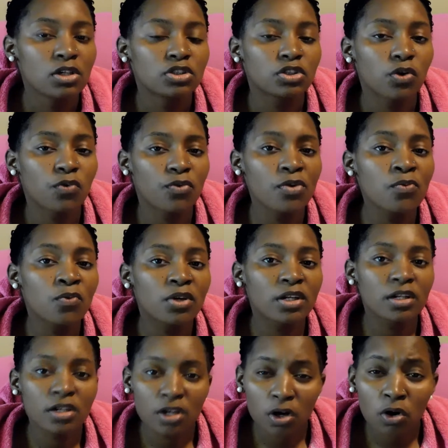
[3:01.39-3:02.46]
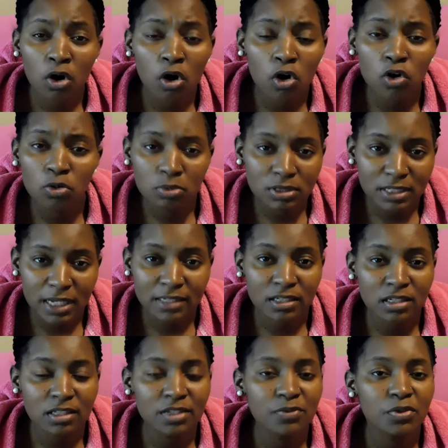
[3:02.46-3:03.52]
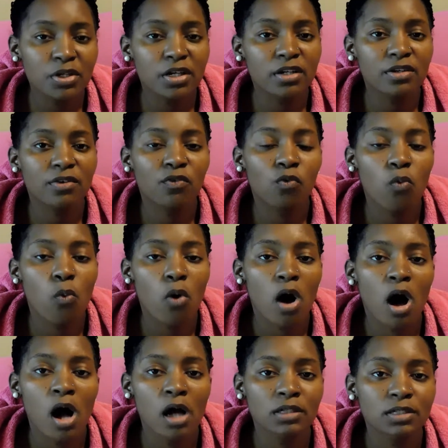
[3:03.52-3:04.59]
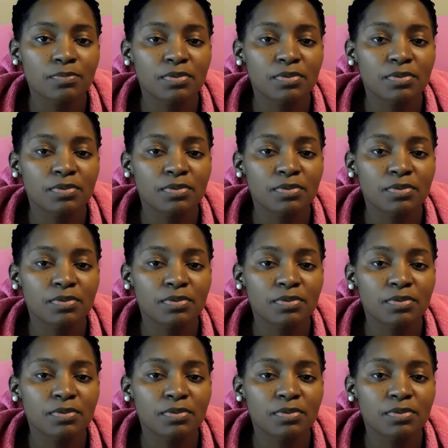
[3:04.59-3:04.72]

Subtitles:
So if we wanted to go home, technically we could have walked,